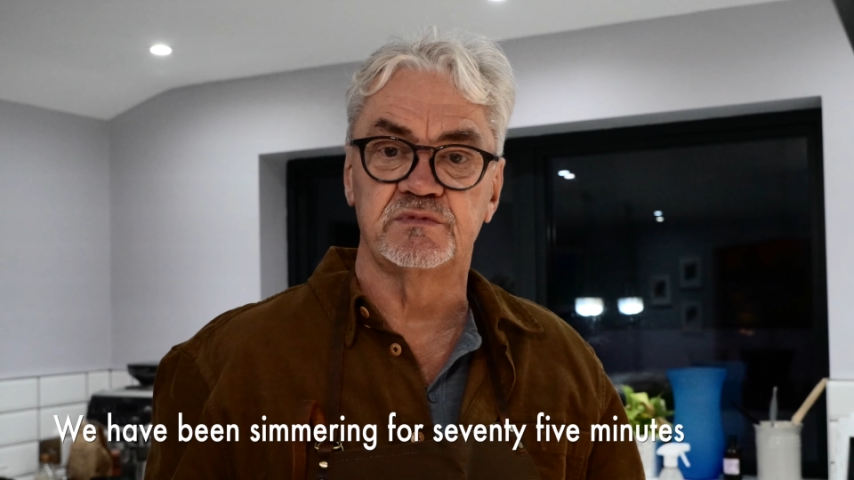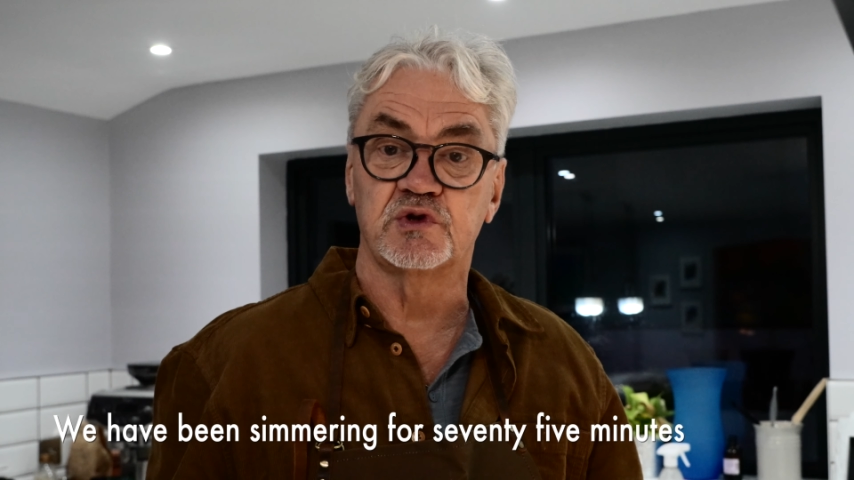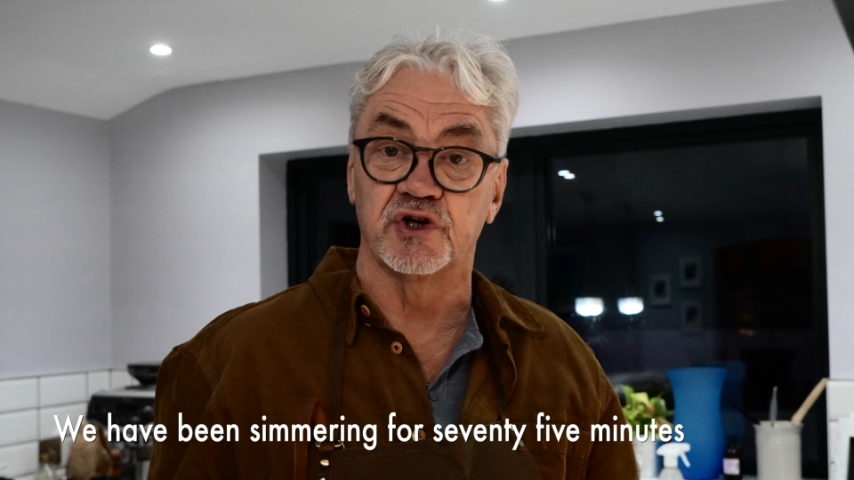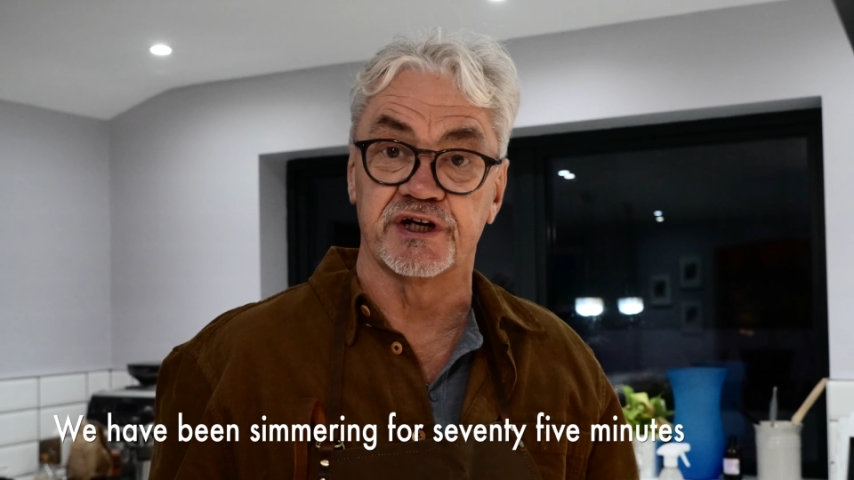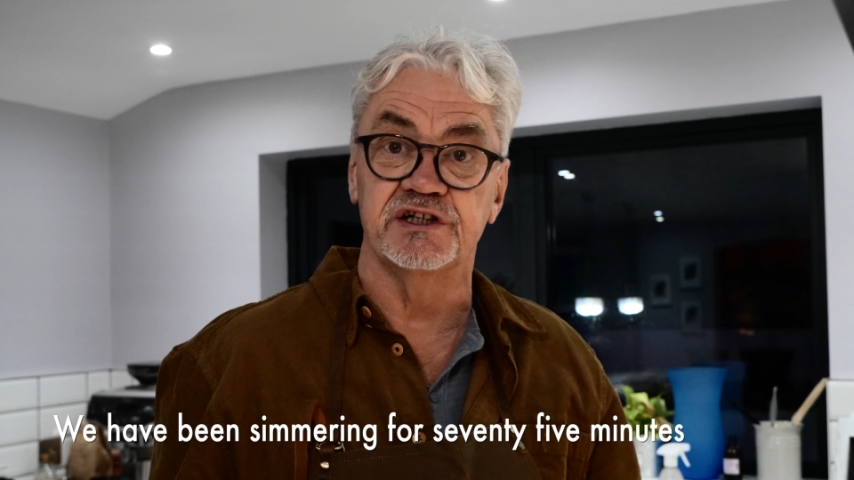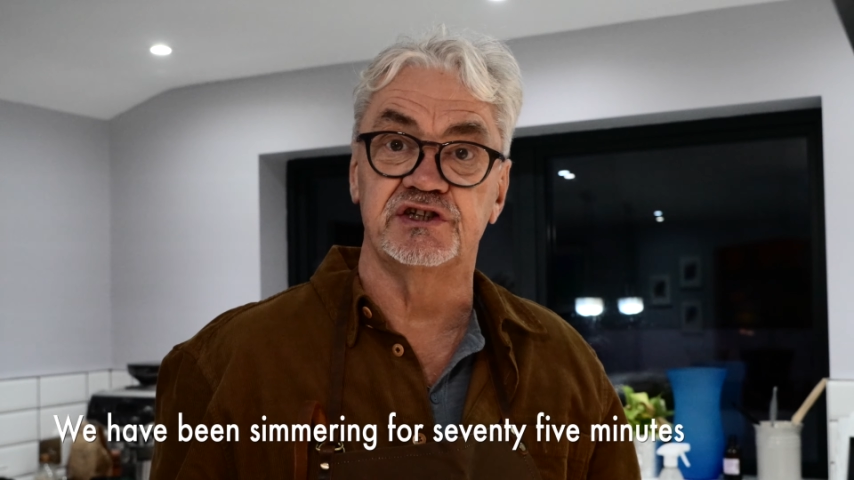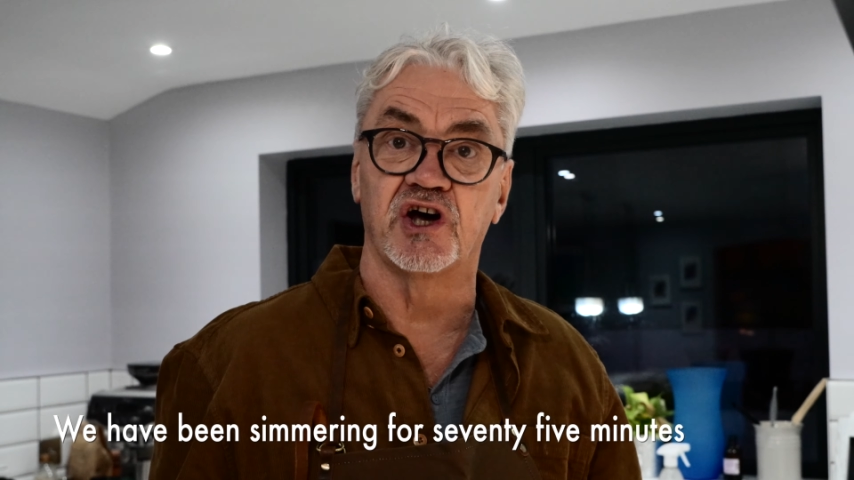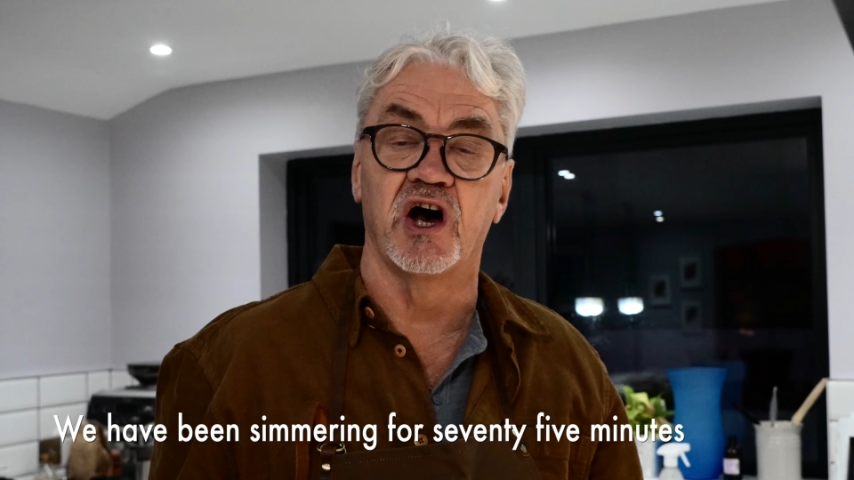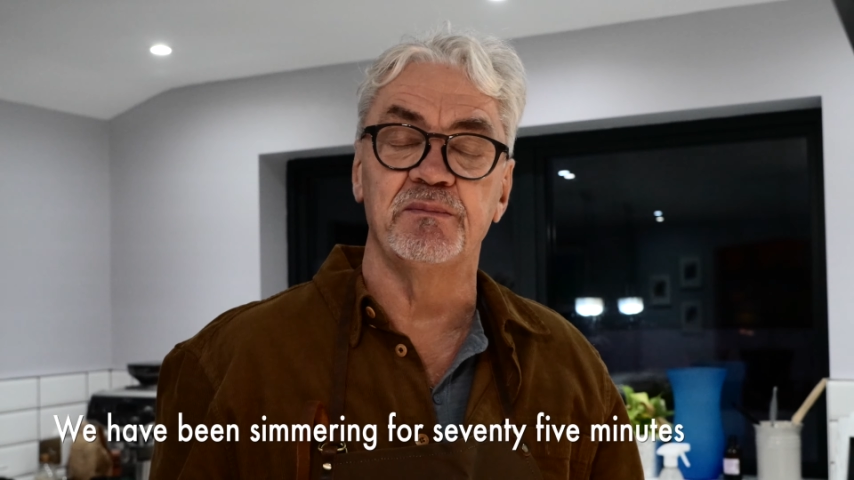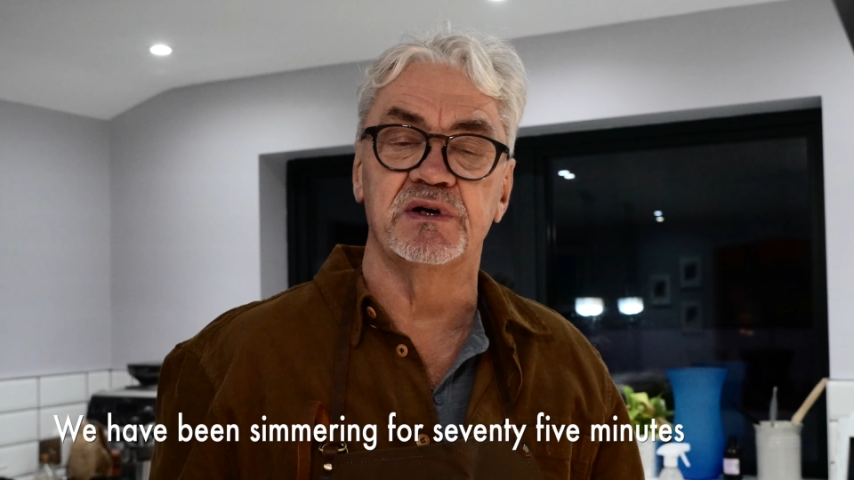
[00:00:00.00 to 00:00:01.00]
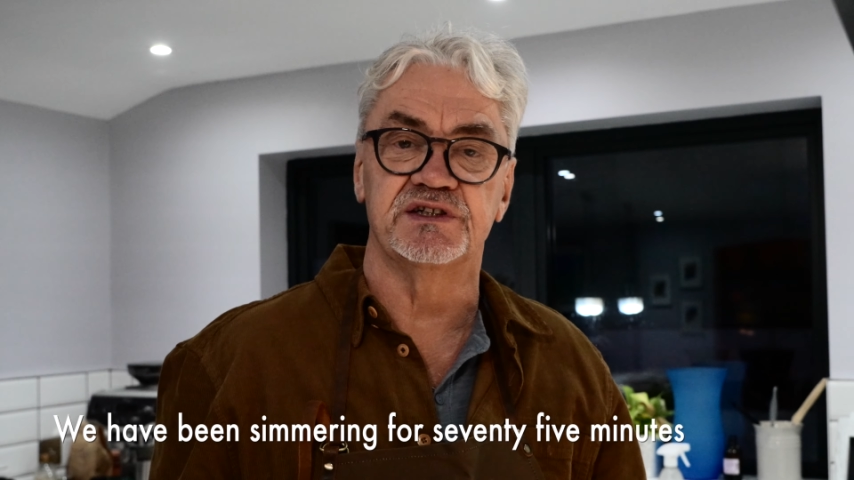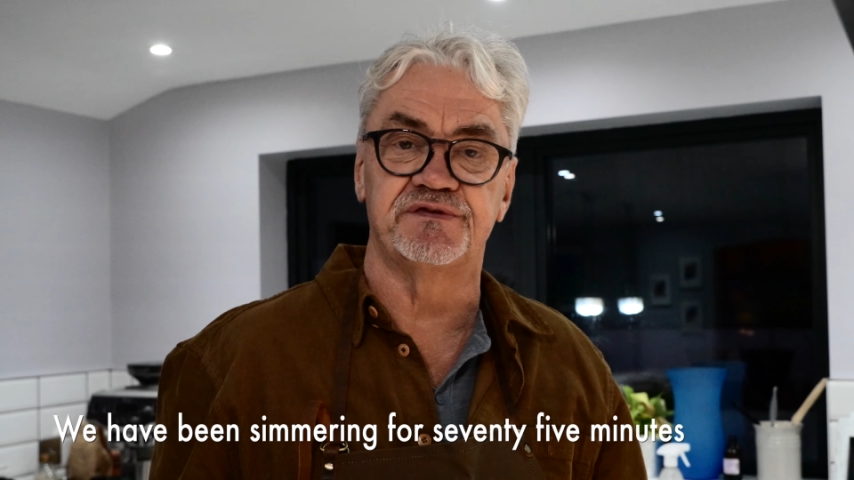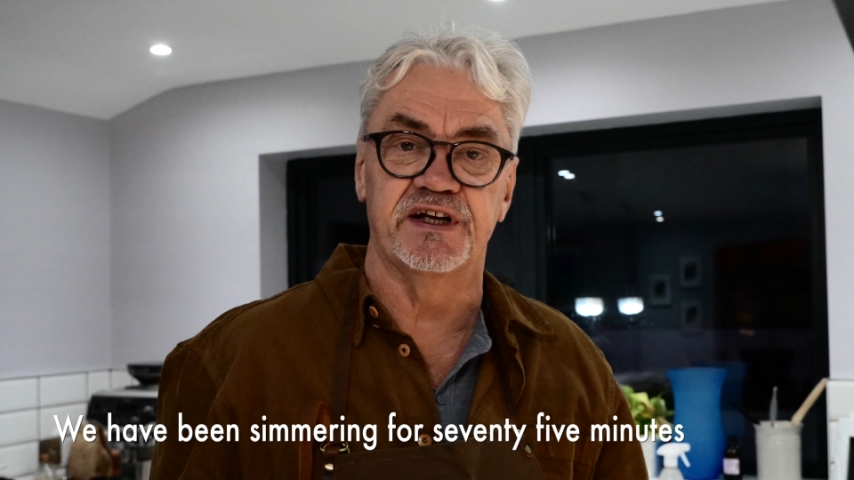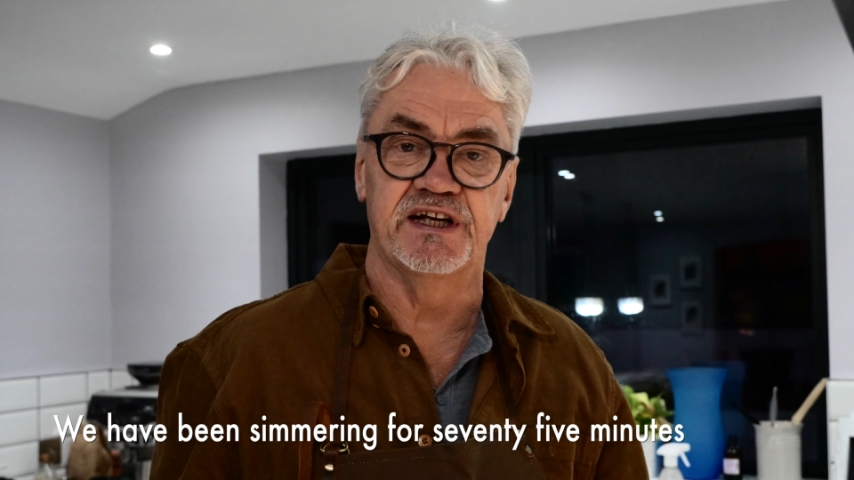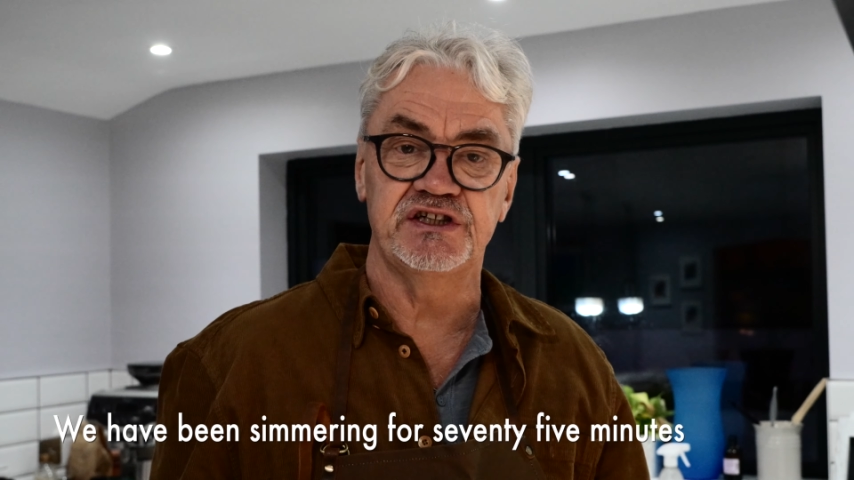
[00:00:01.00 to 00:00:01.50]
cooking time has
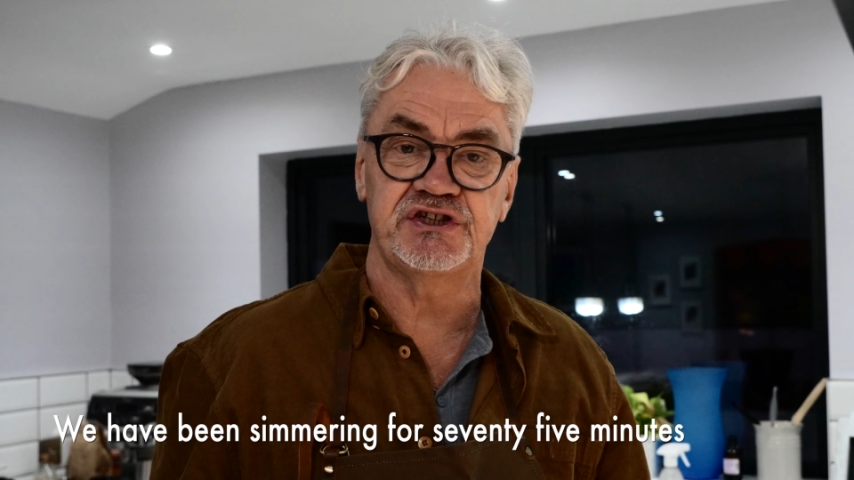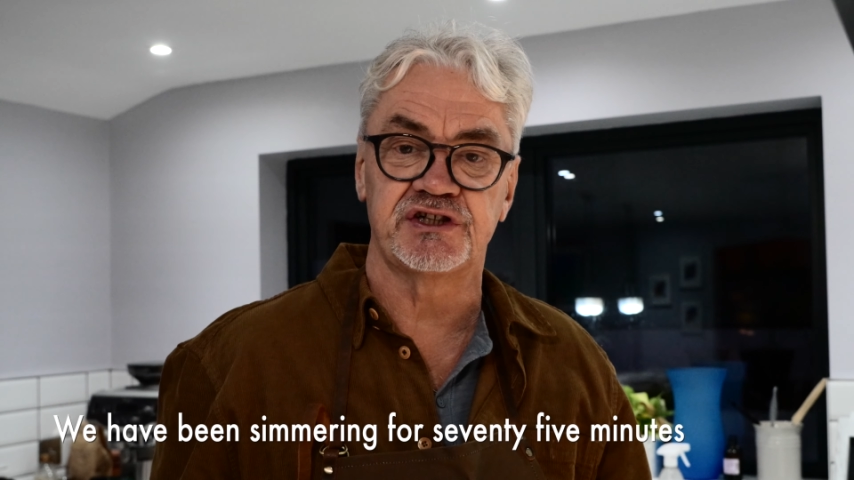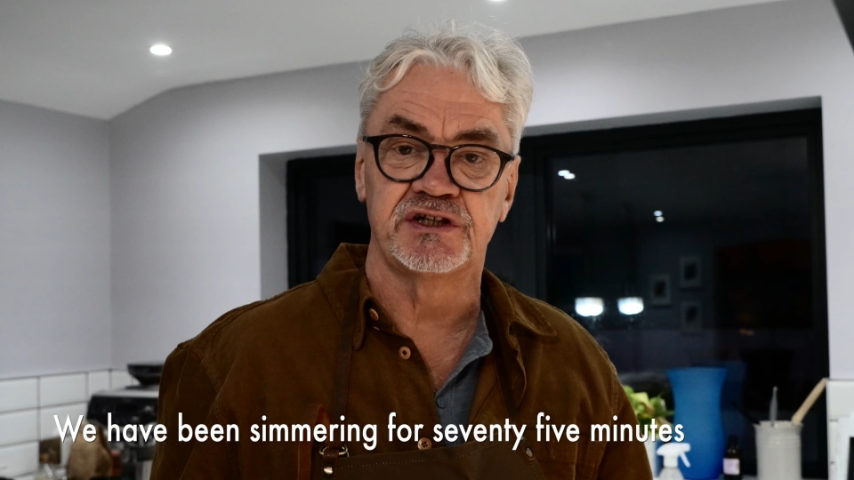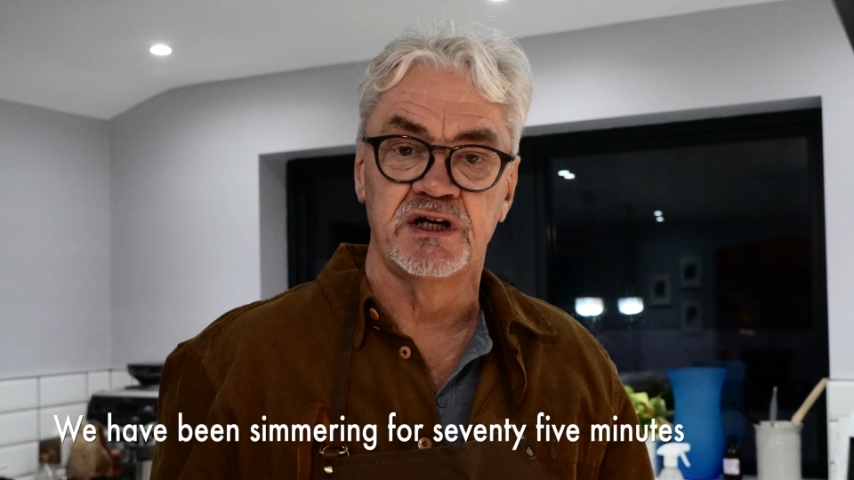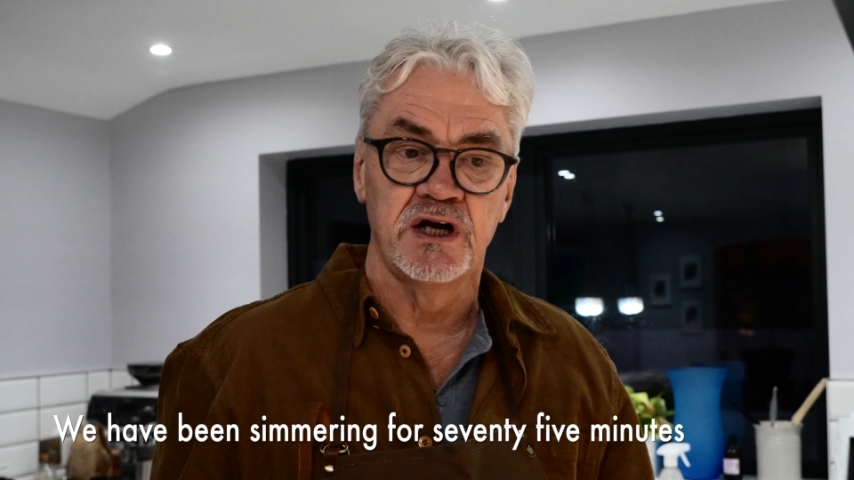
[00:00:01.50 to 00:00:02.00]
finished.